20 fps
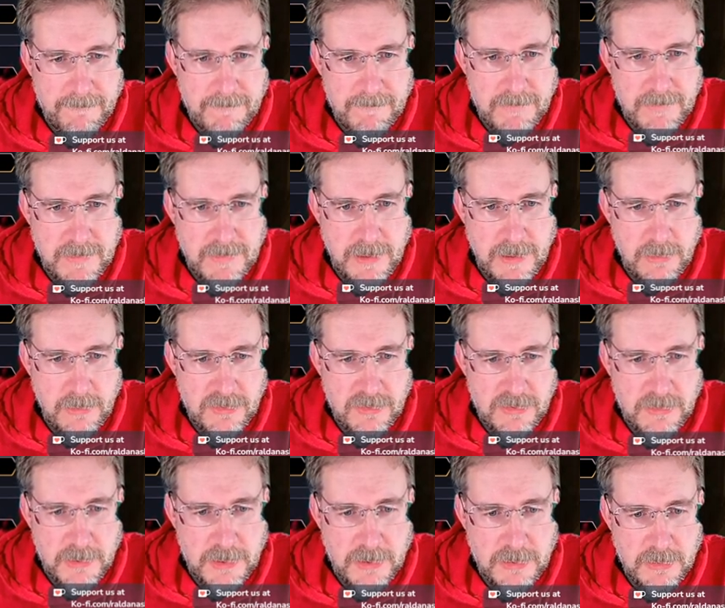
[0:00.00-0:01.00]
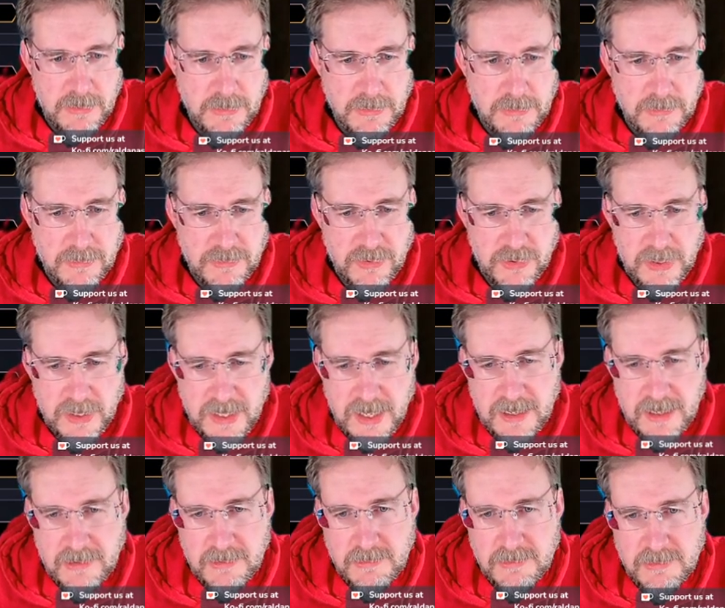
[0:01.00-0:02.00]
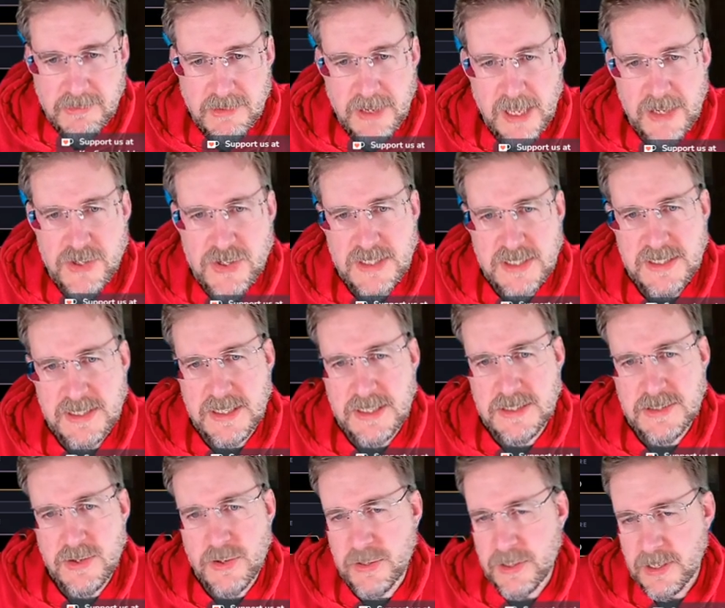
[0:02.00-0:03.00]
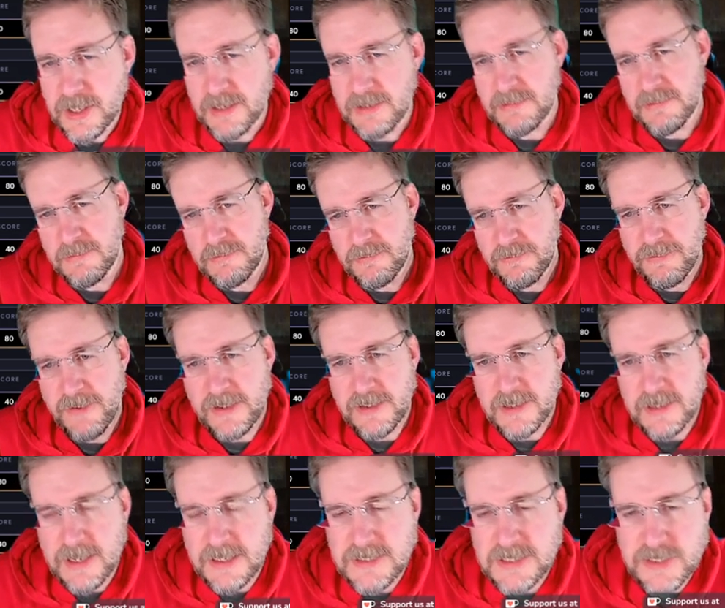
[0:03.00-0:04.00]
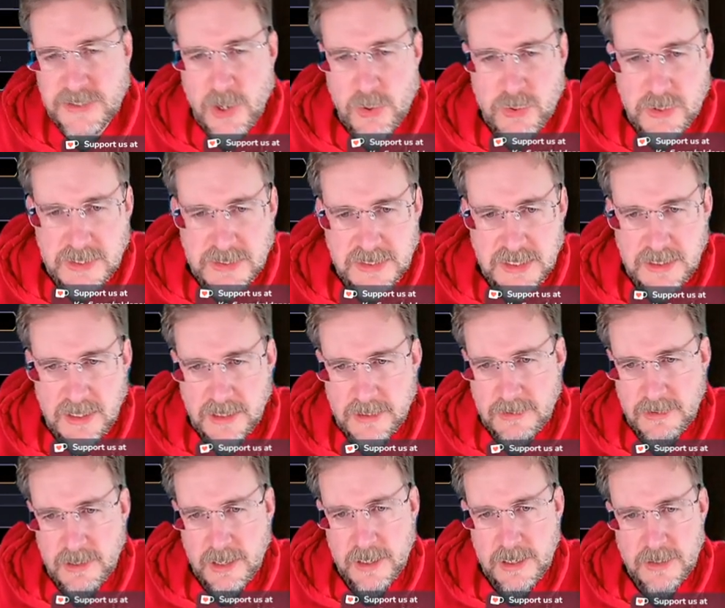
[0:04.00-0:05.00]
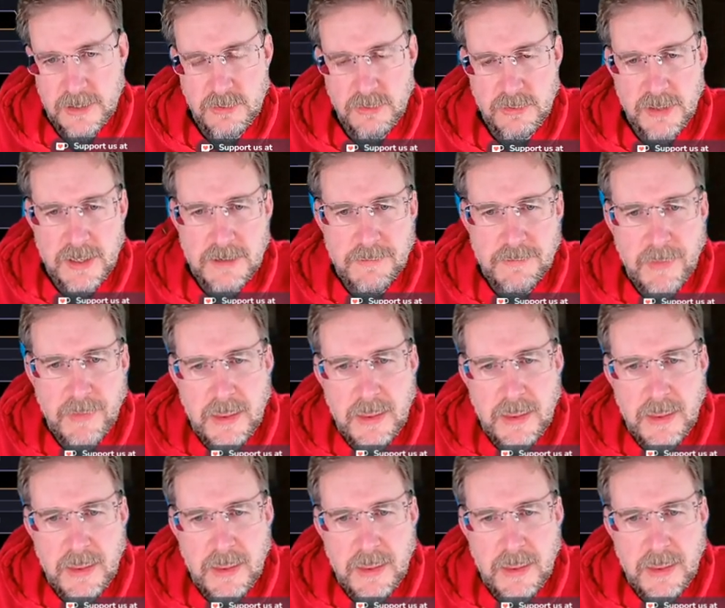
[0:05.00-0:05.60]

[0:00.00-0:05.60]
That looks quite cool. So you can adjust these, or you can find a nice token set that you like and do that.